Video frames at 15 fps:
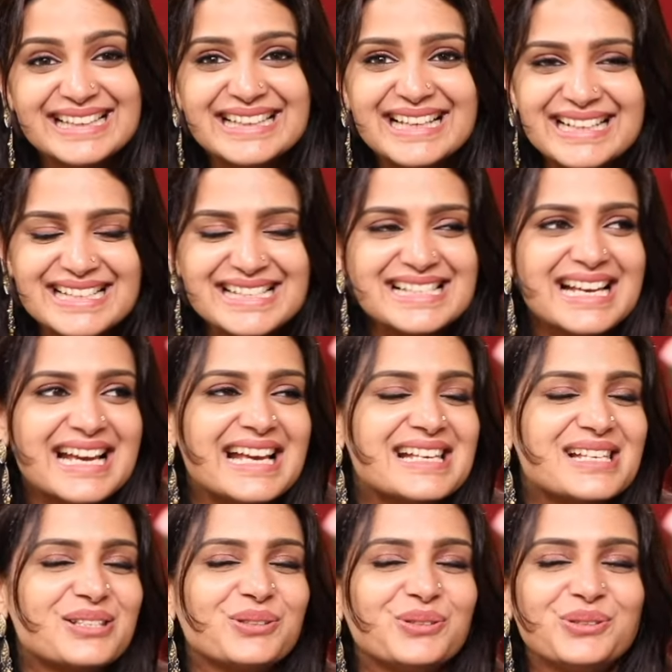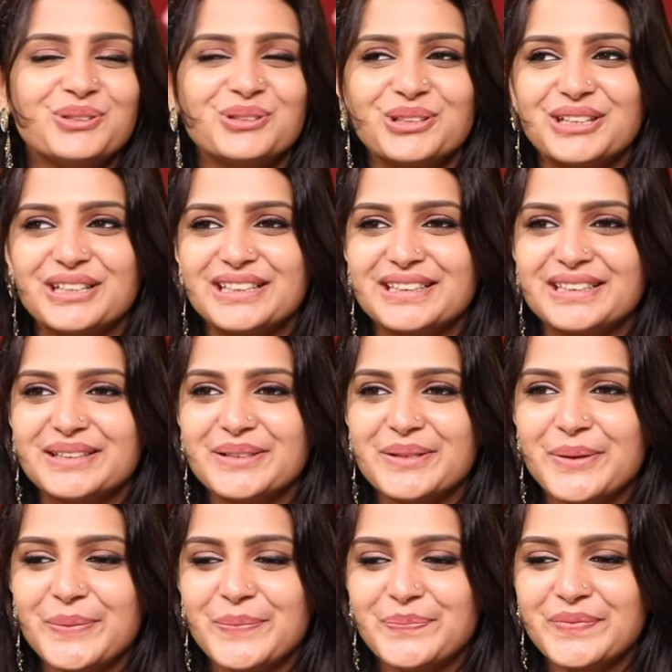there is. So,
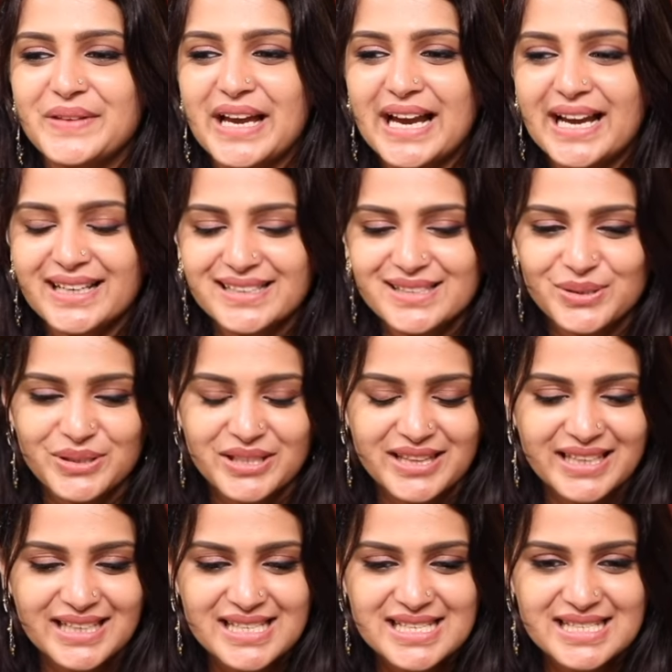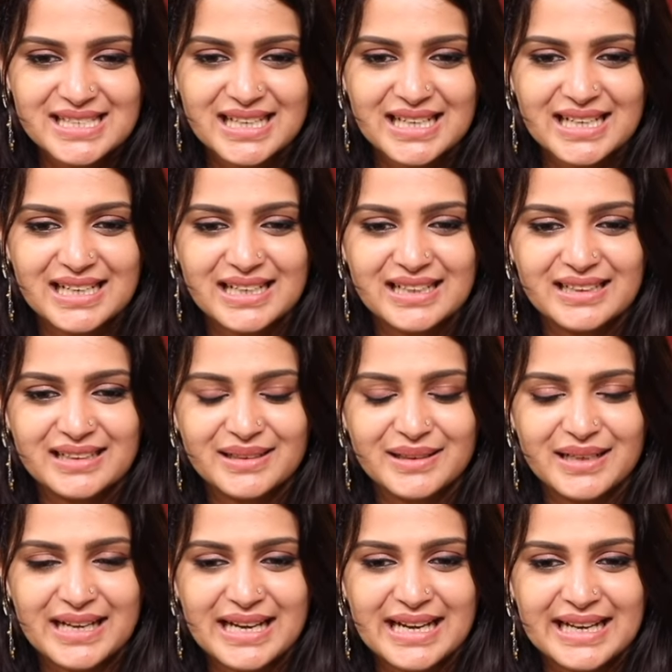so the thing is,
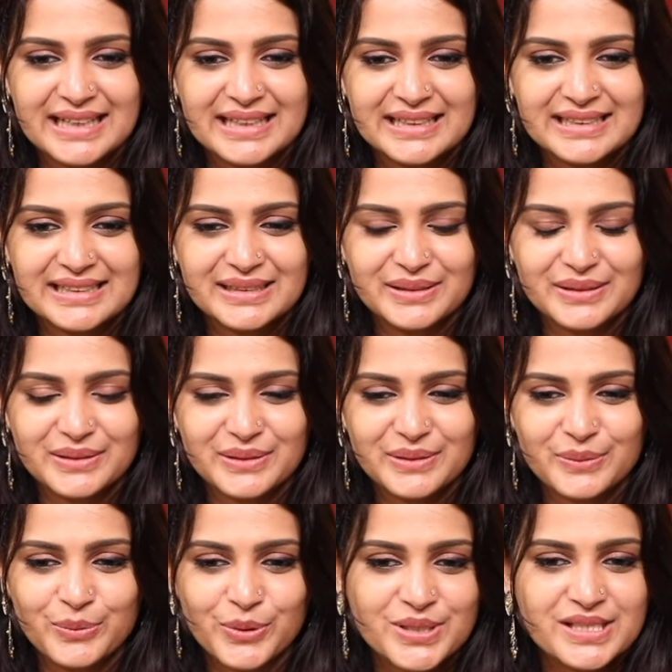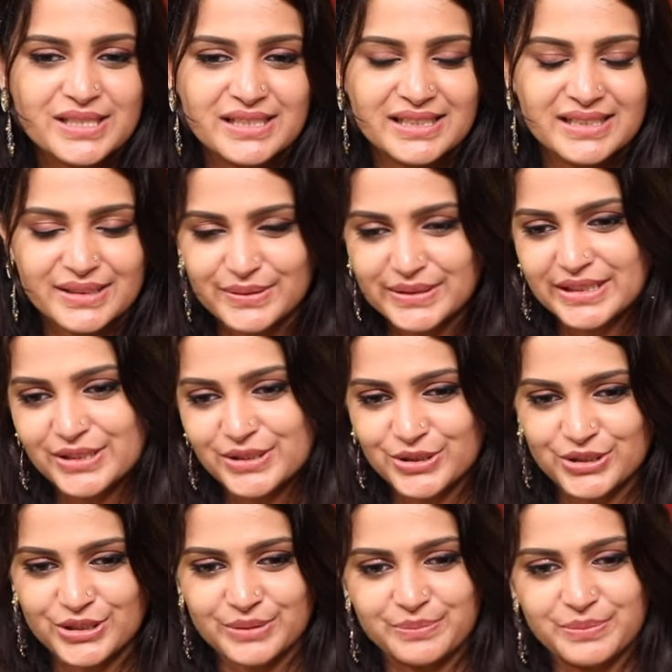I was in a
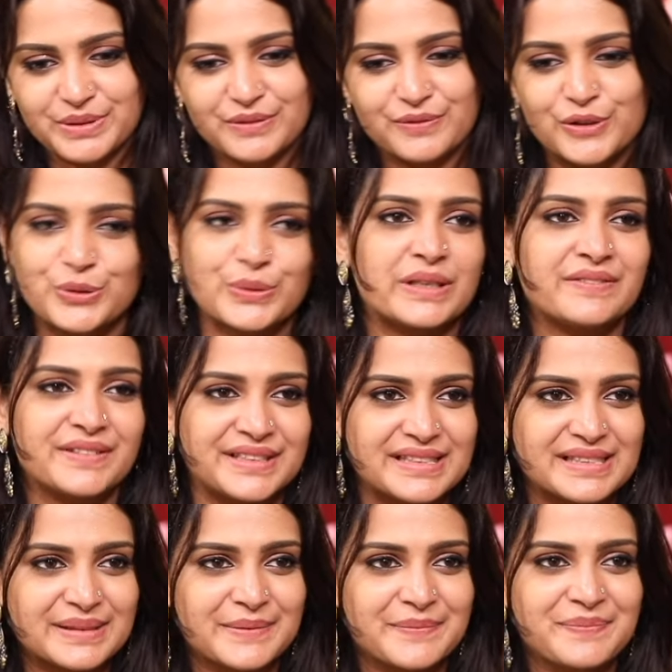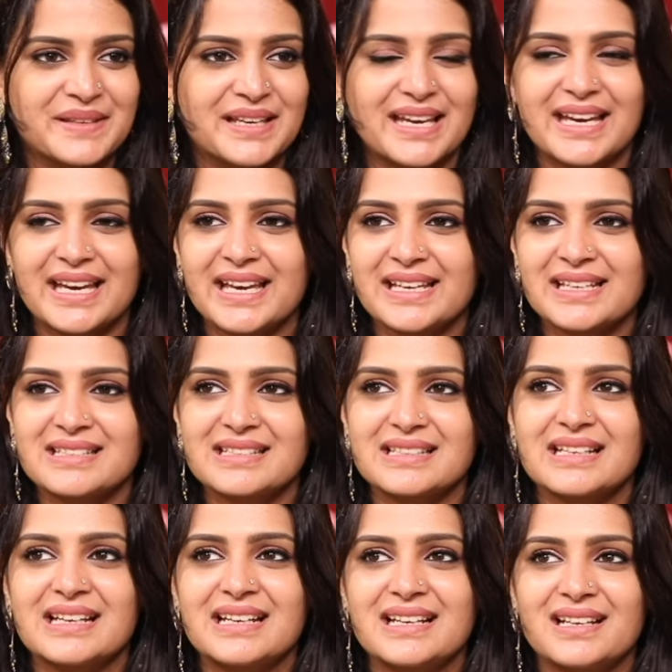relationship for 12 years and
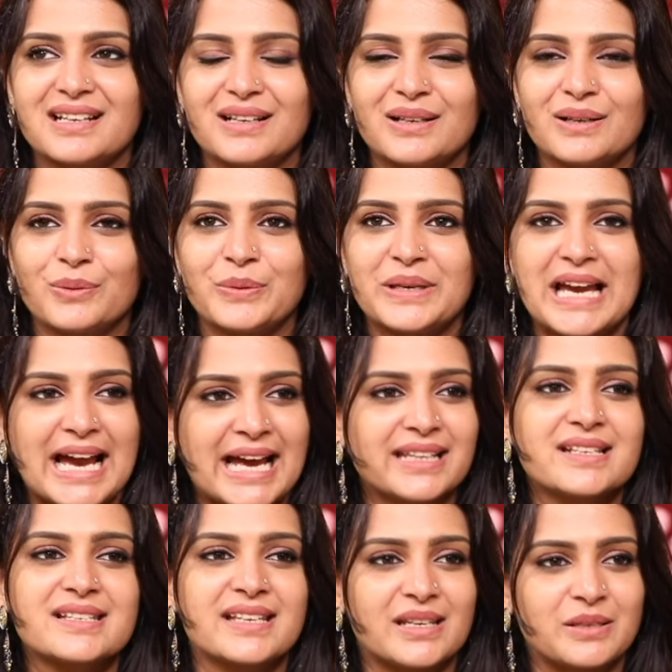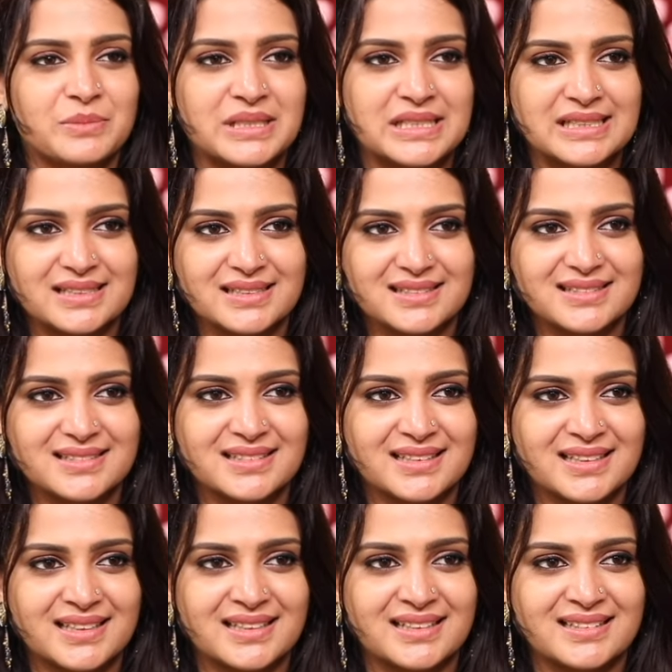we had the ceremony. So
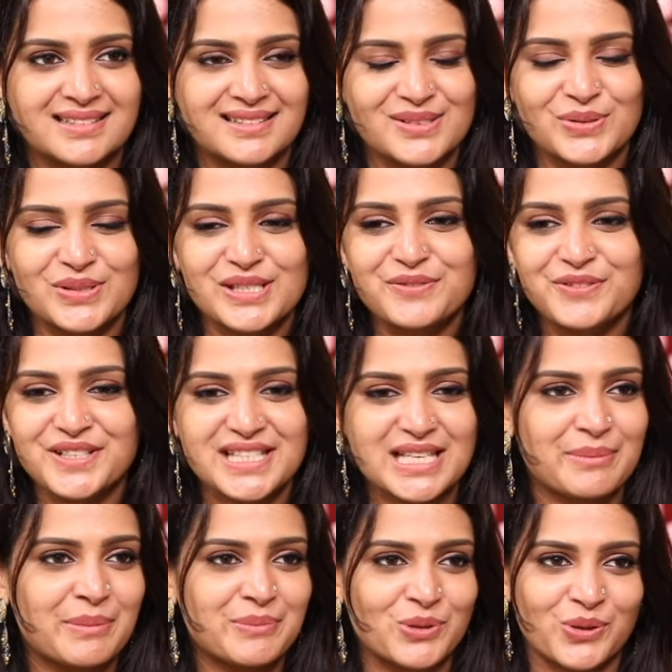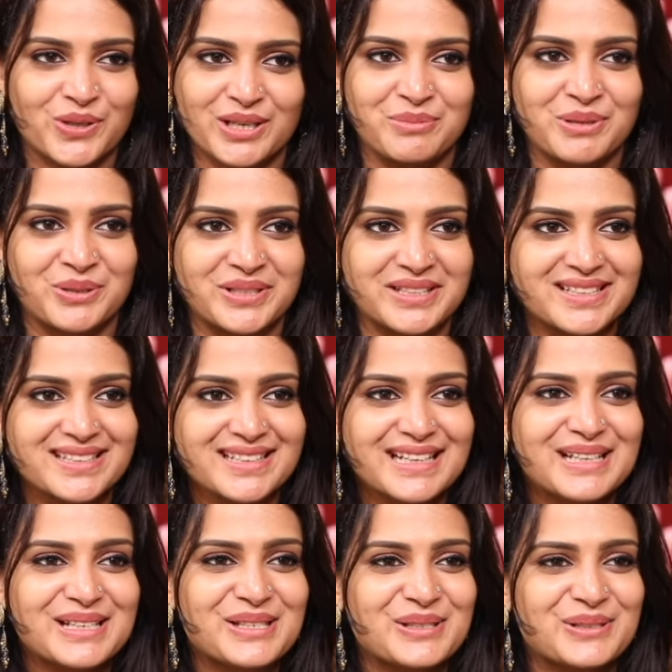this is the first time I'm talking about it.
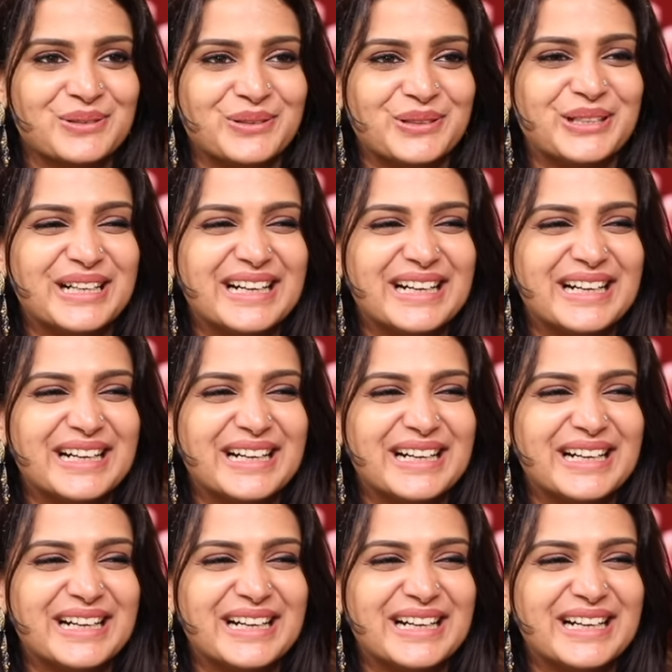So